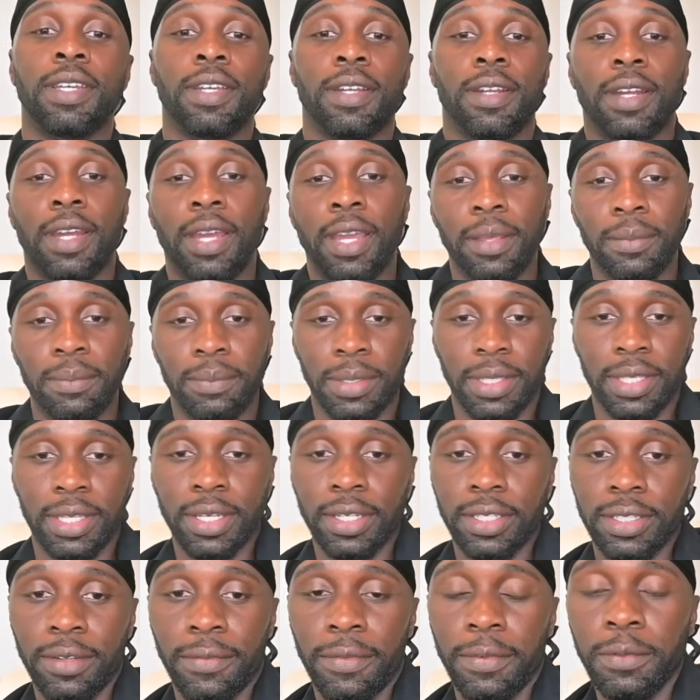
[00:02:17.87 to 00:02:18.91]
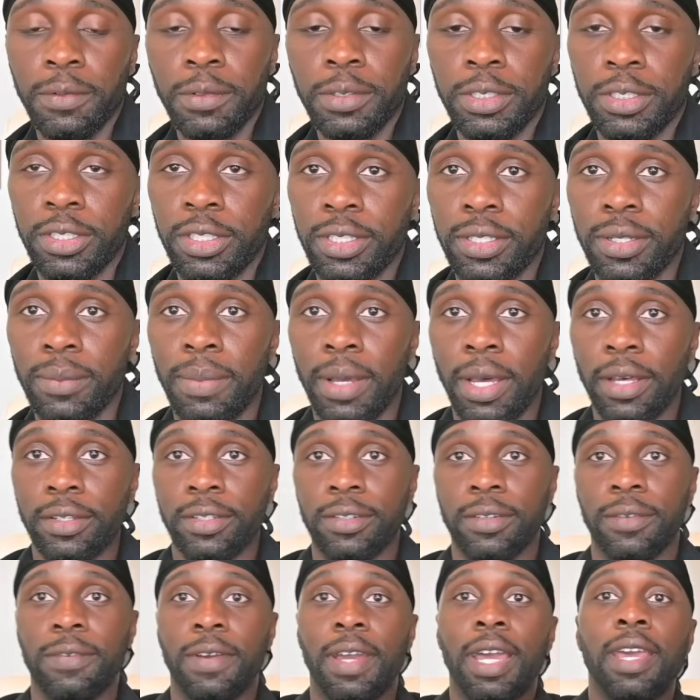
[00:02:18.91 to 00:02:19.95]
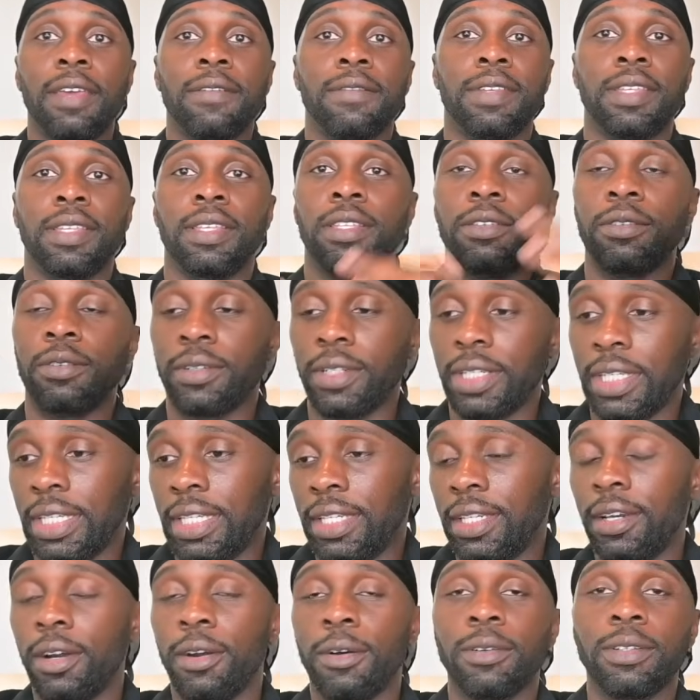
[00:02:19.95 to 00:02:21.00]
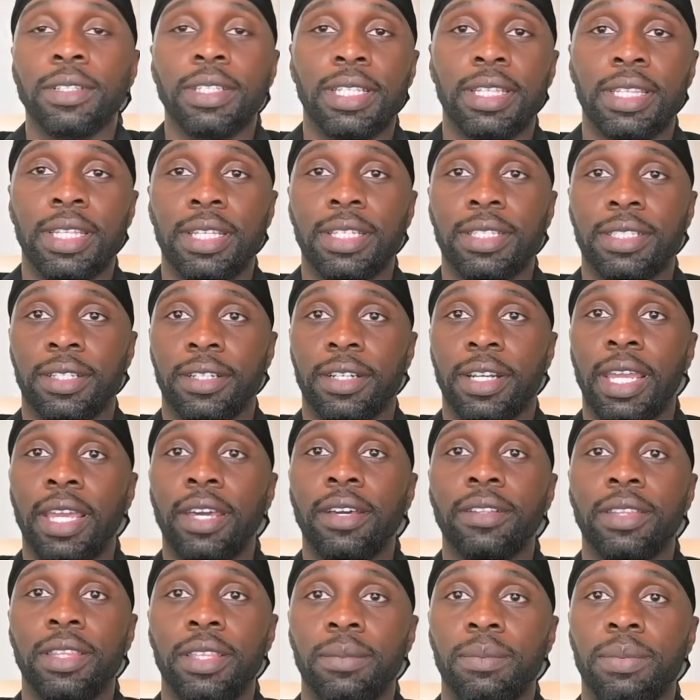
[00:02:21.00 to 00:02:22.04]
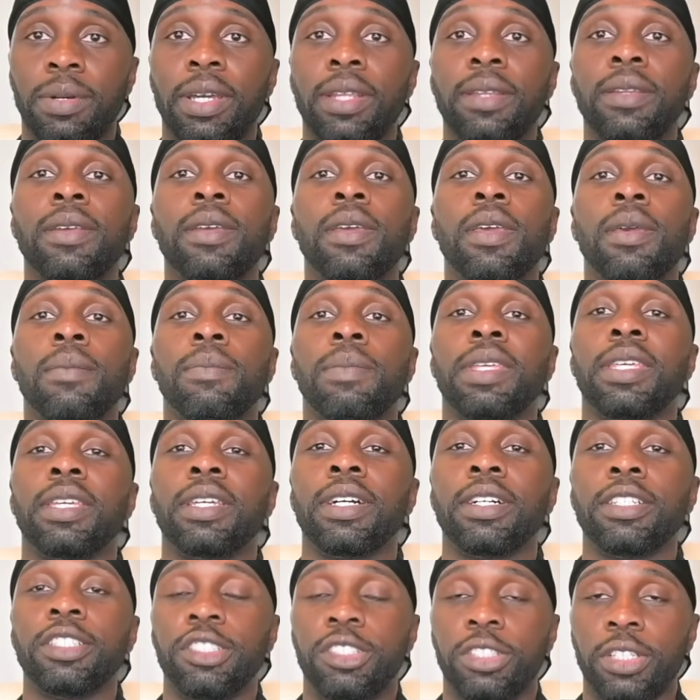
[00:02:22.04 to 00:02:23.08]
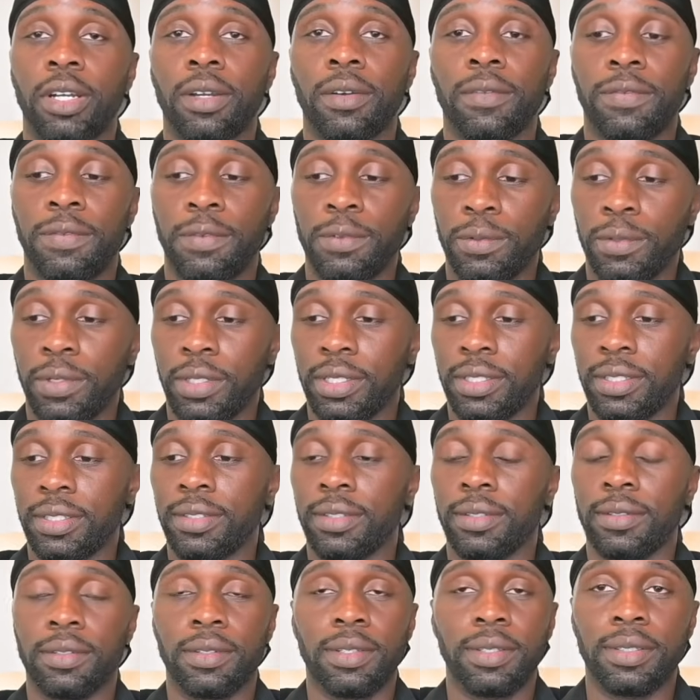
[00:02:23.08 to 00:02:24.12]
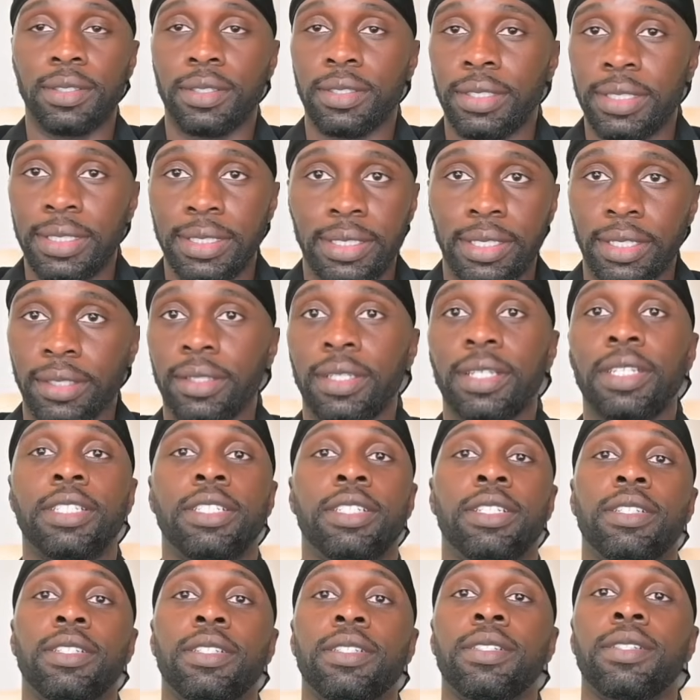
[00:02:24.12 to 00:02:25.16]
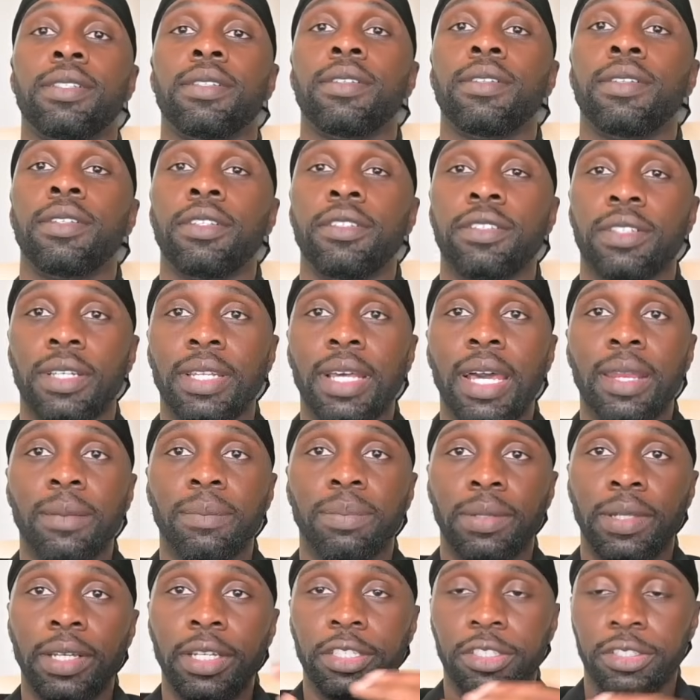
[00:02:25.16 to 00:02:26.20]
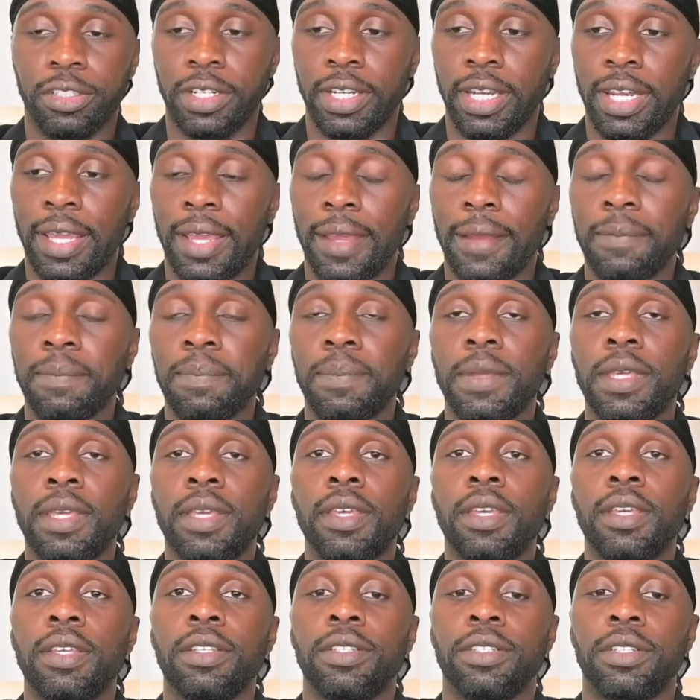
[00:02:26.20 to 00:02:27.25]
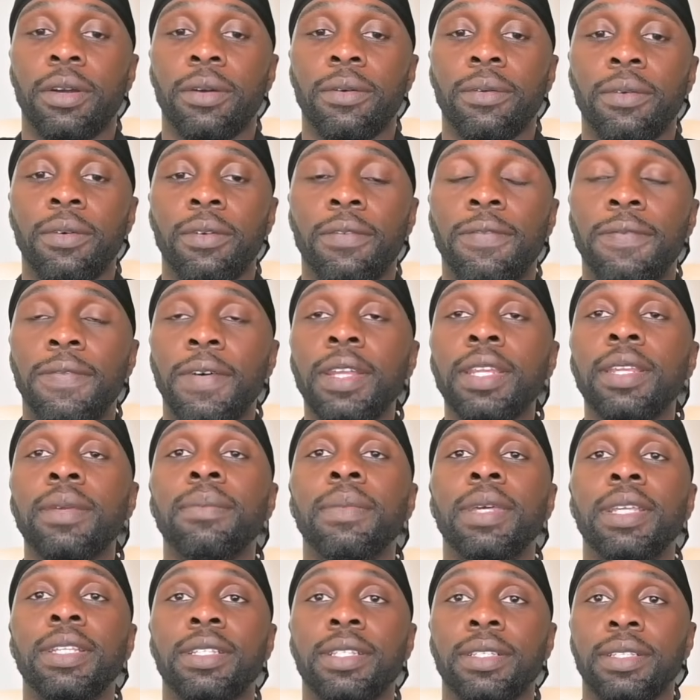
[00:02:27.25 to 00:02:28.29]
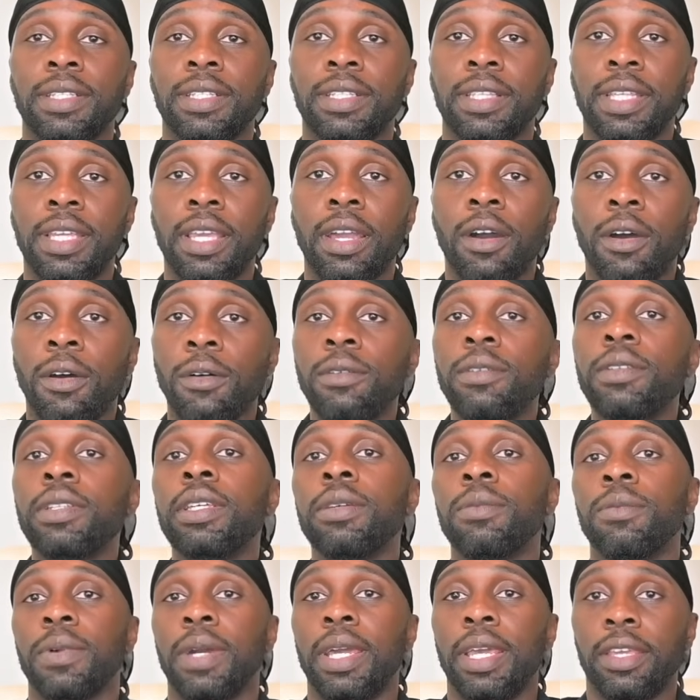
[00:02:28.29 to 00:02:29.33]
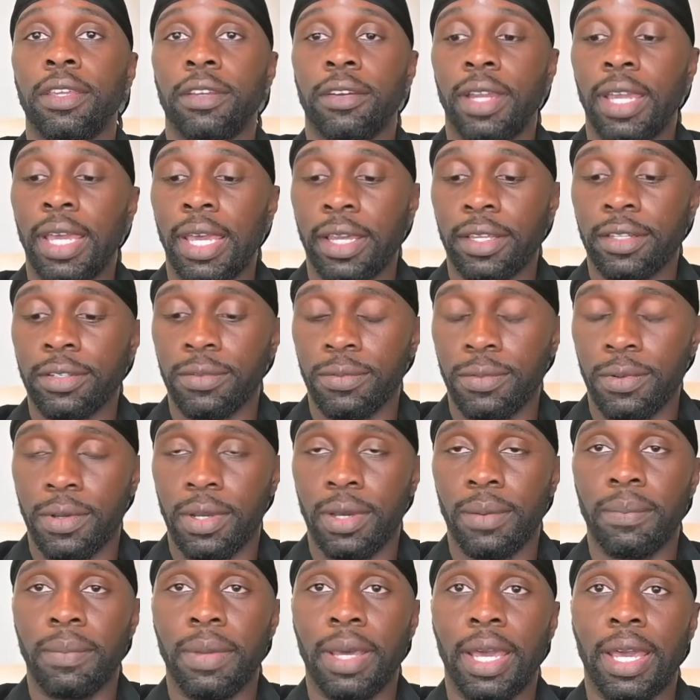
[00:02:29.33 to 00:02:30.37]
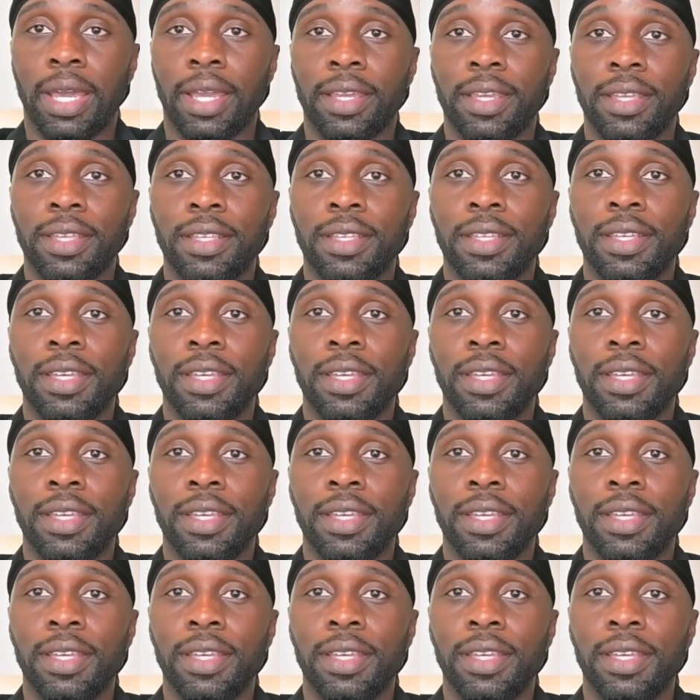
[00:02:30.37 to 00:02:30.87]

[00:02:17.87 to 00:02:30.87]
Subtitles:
Right? Because if it was just about surviving, you'll eat only things that are healthy. But because junk food is delicious, there's a lot of pleasure in that. So fundamentally, the only way your ex will come back